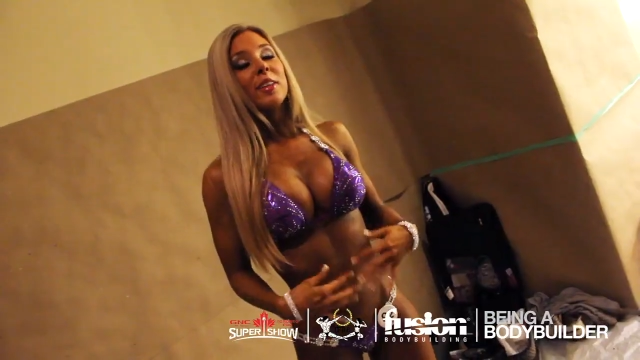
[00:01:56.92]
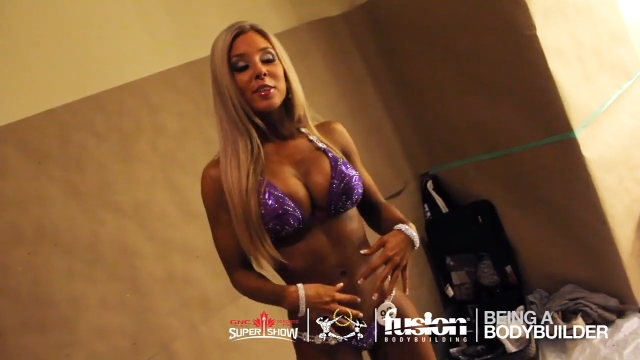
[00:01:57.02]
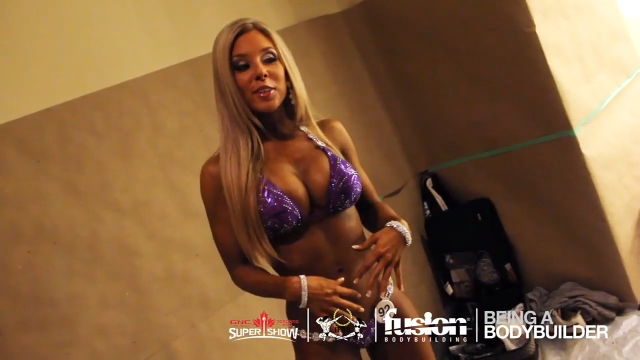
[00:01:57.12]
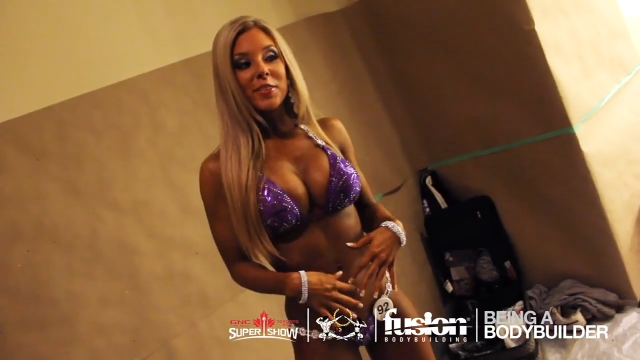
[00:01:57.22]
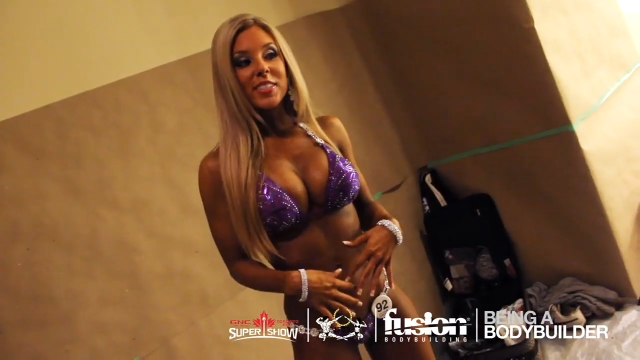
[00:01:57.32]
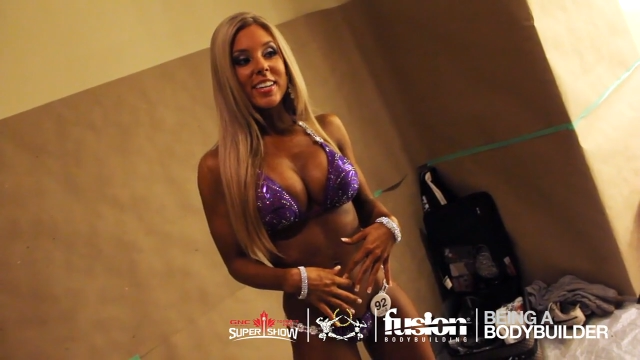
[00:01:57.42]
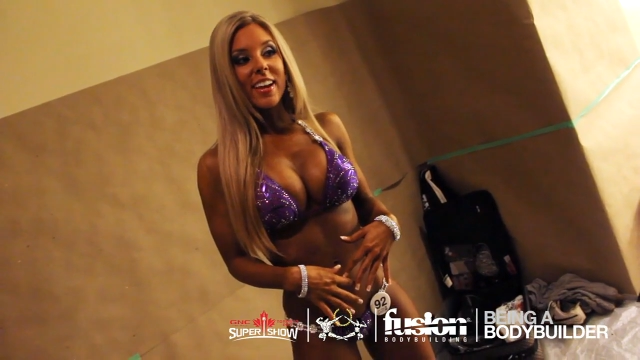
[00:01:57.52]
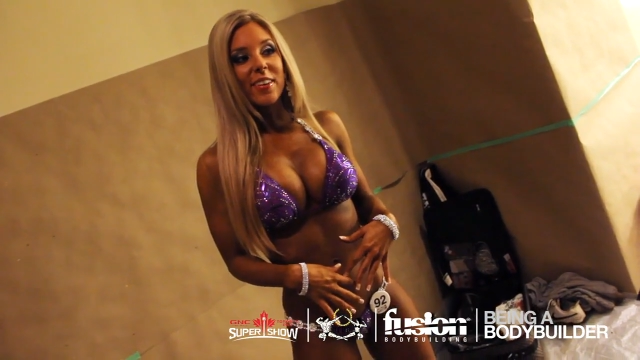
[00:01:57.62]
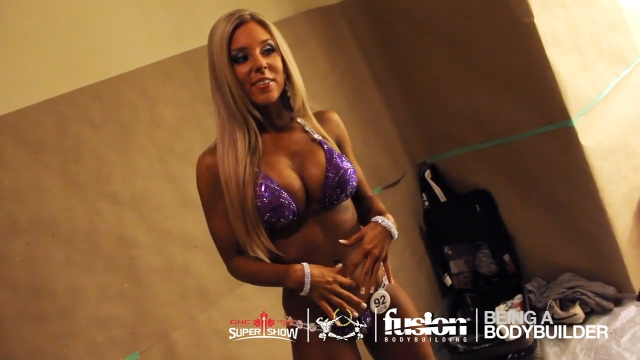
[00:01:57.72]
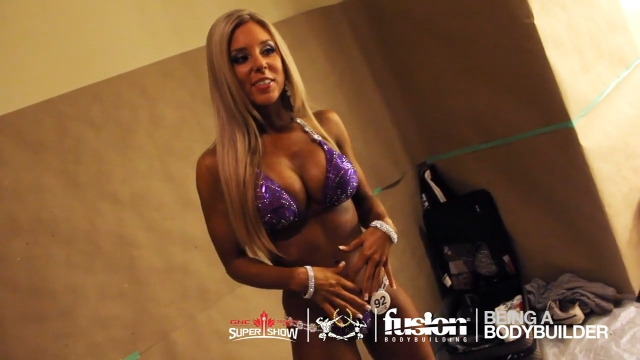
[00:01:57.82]
A little nervous
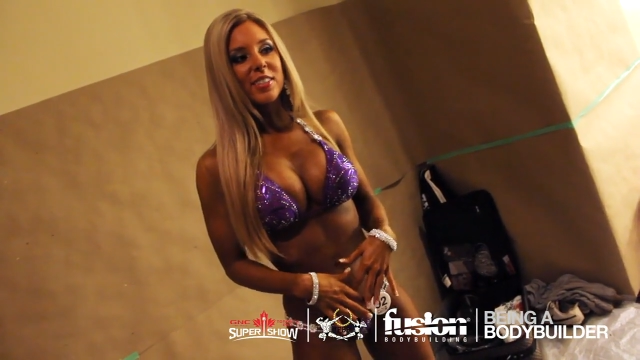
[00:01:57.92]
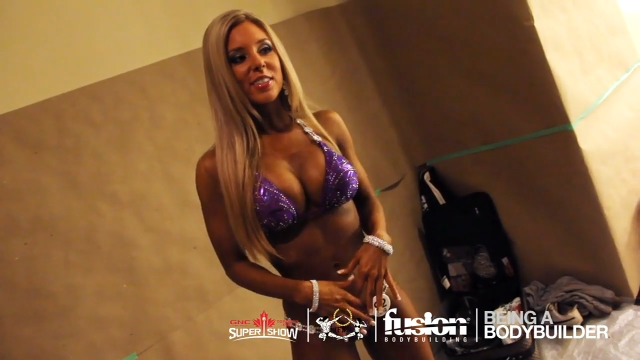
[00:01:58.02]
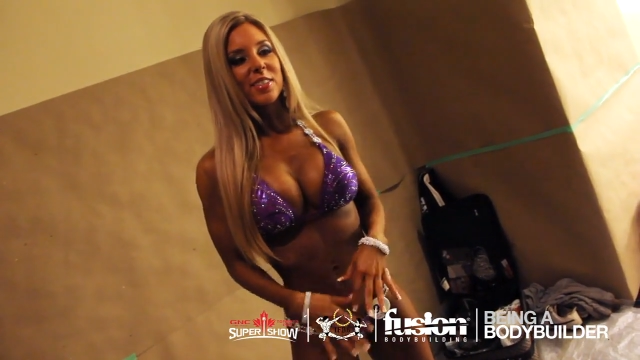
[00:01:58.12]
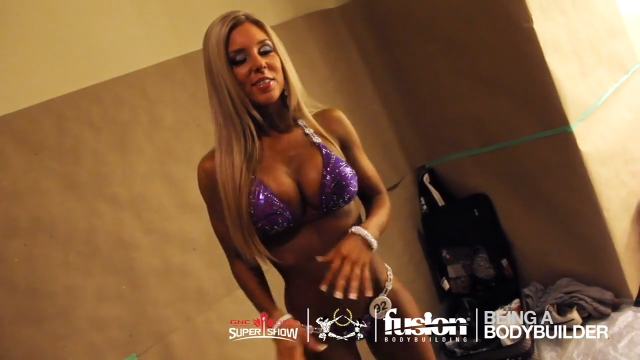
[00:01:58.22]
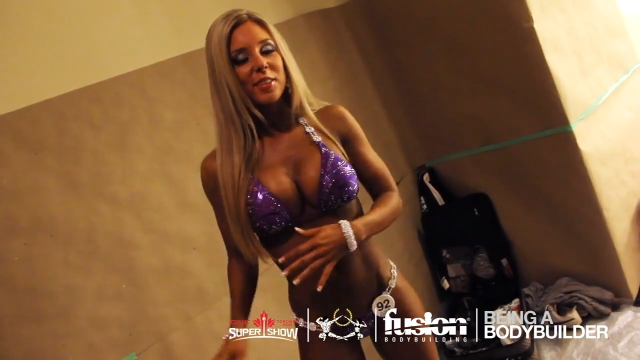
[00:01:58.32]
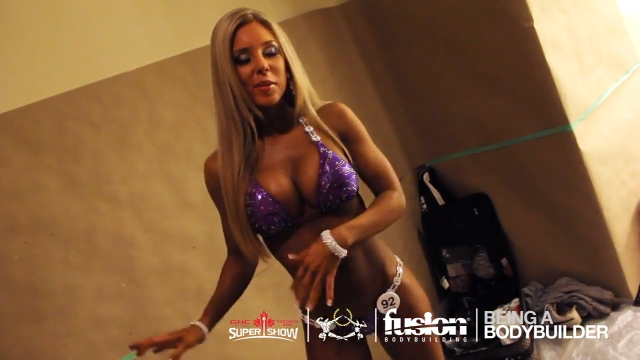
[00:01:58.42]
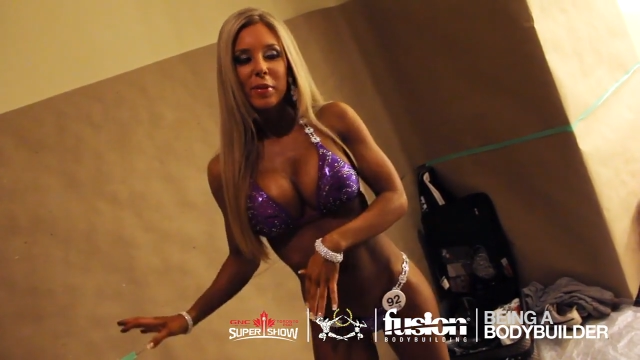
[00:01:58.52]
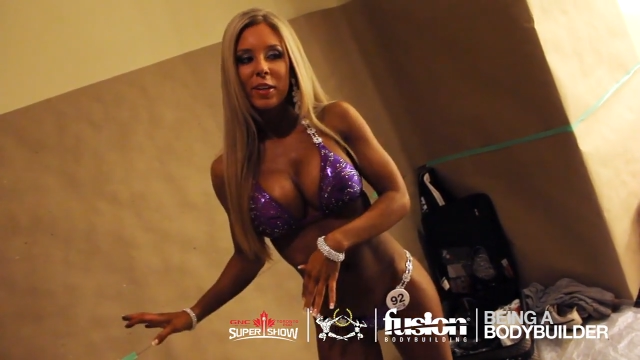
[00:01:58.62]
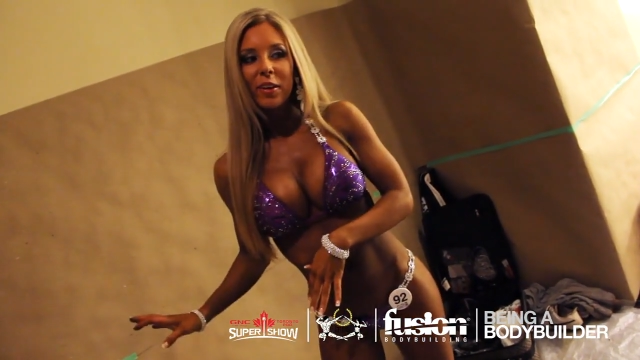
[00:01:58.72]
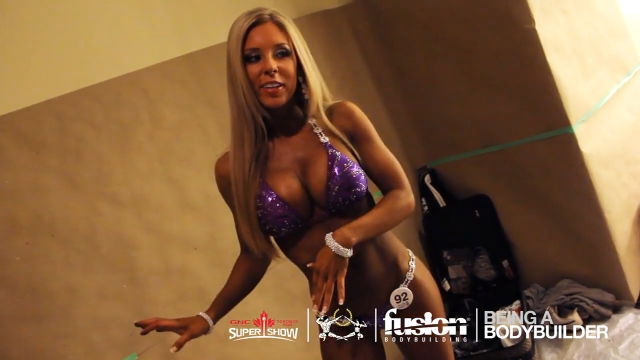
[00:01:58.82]
now because there's a
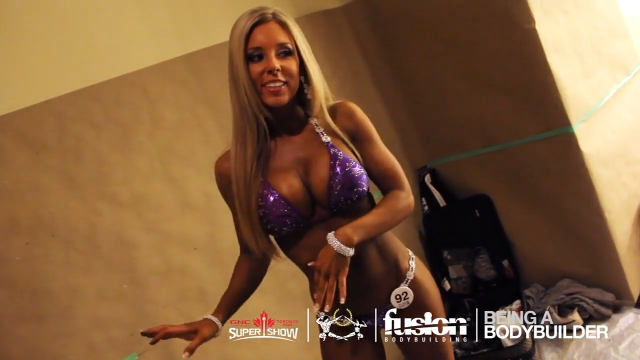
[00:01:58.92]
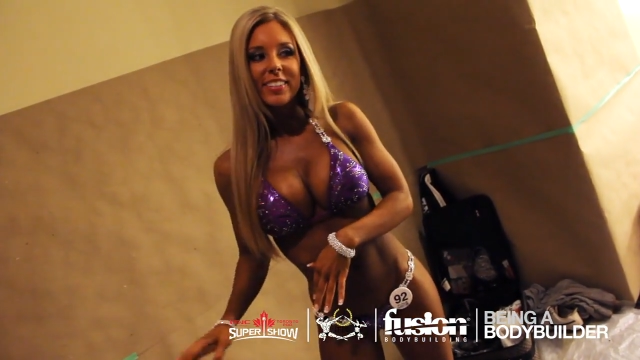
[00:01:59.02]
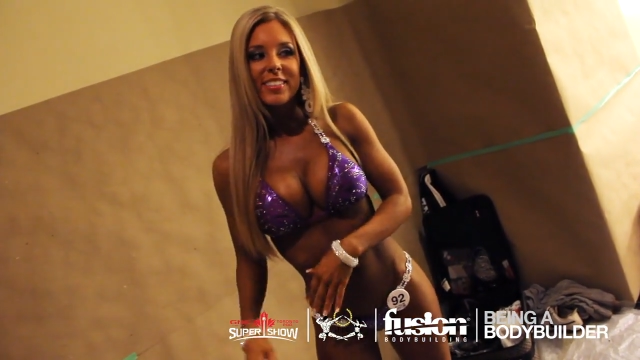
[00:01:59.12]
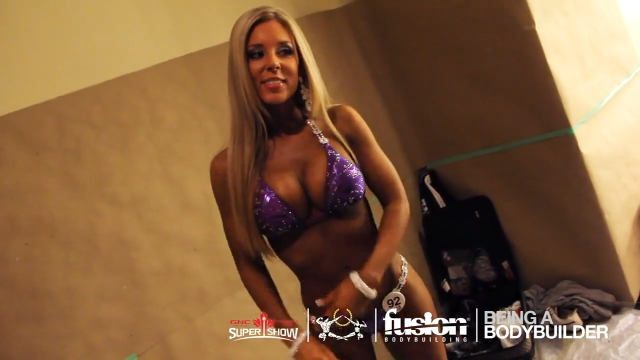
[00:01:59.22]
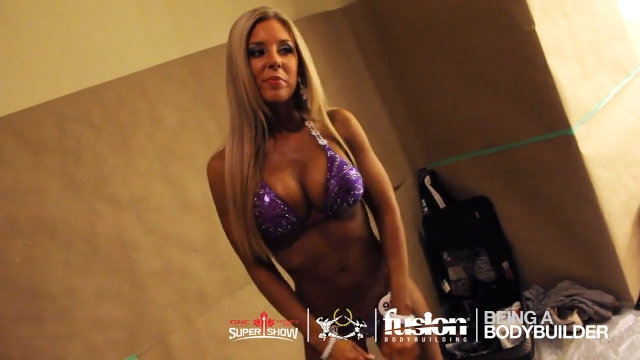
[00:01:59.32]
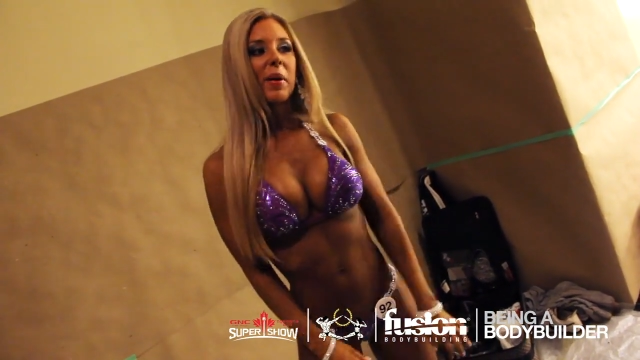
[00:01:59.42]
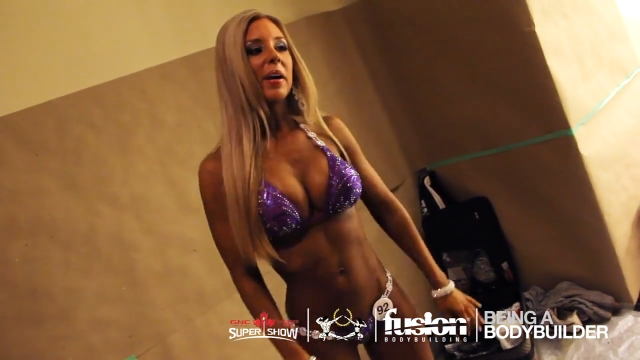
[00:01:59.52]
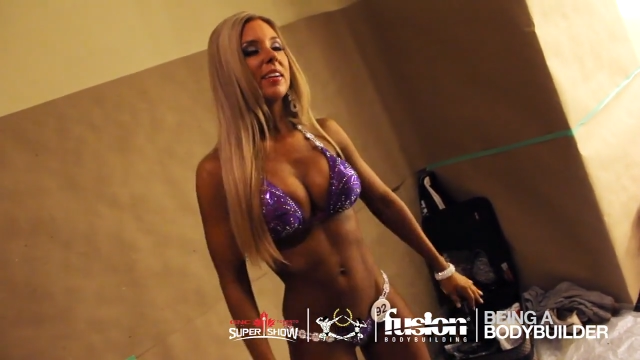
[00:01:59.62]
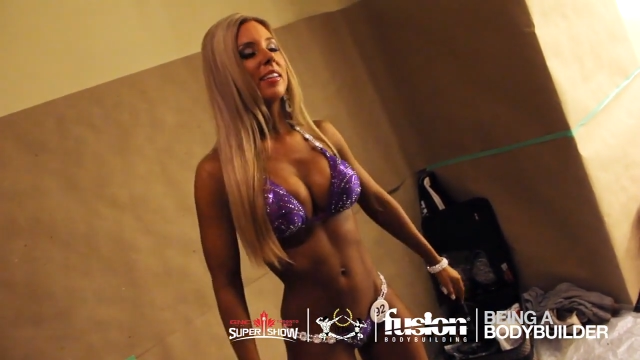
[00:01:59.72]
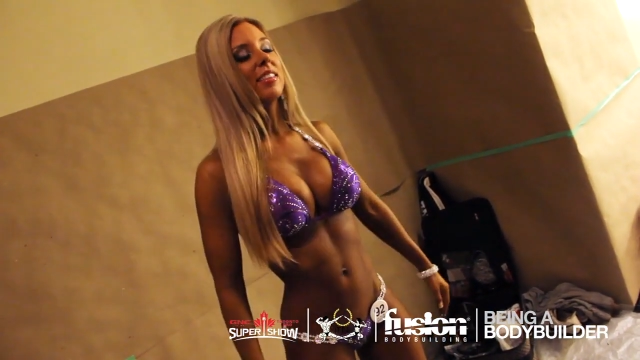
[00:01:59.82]
big audience,
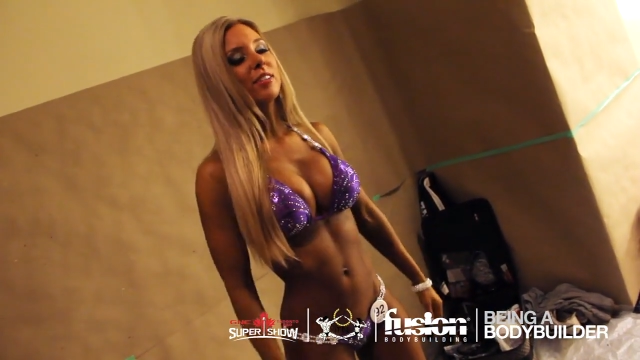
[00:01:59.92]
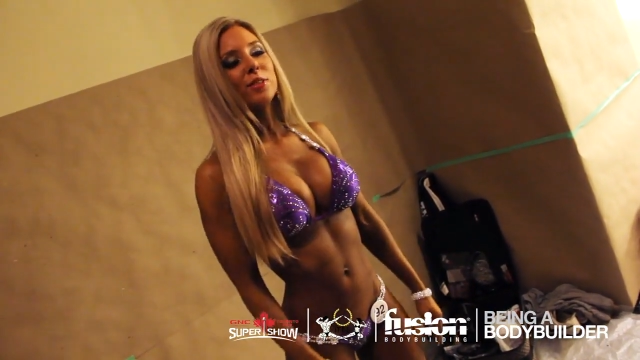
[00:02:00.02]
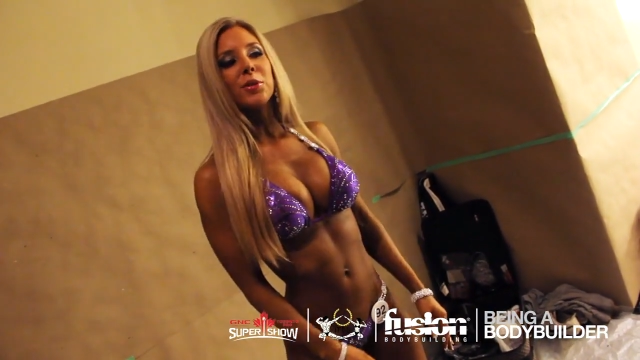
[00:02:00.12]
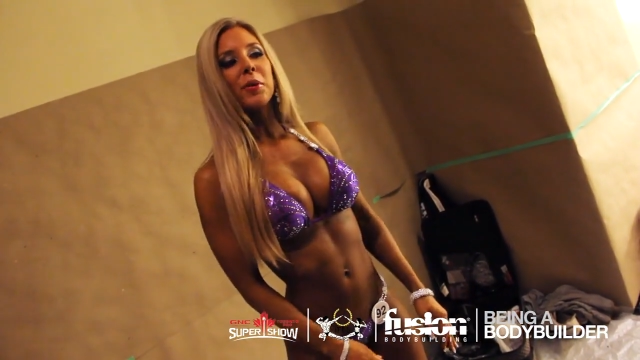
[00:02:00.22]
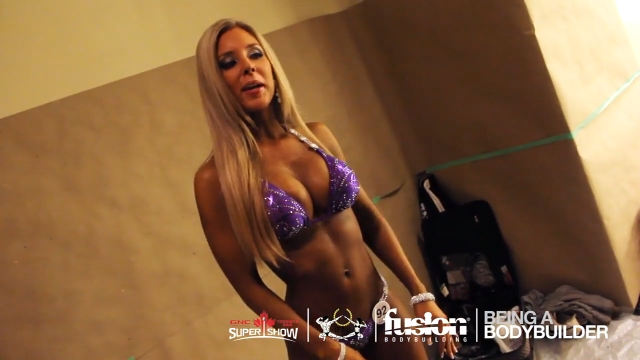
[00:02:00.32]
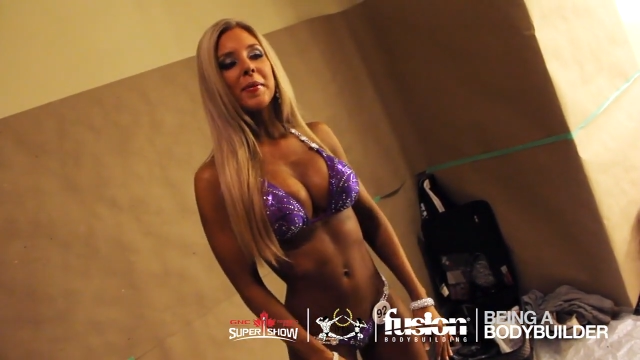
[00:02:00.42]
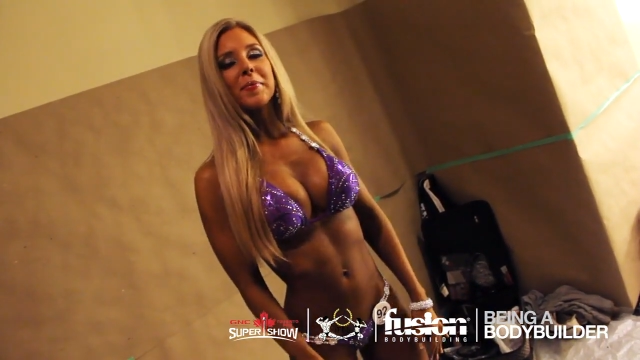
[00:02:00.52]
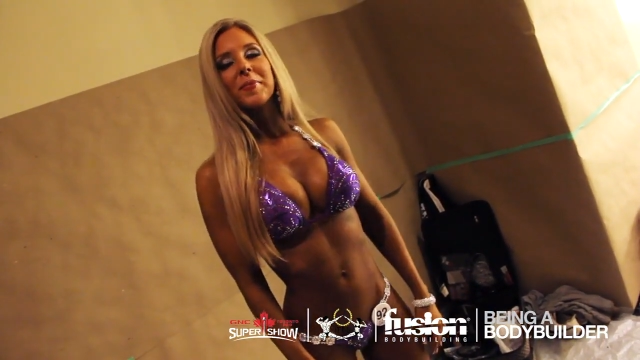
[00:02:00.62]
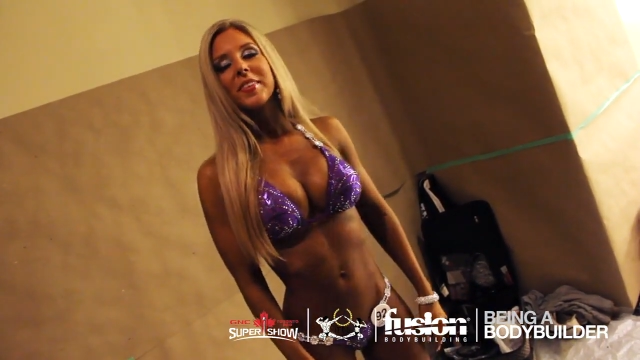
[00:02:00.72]
but I think I'll do okay.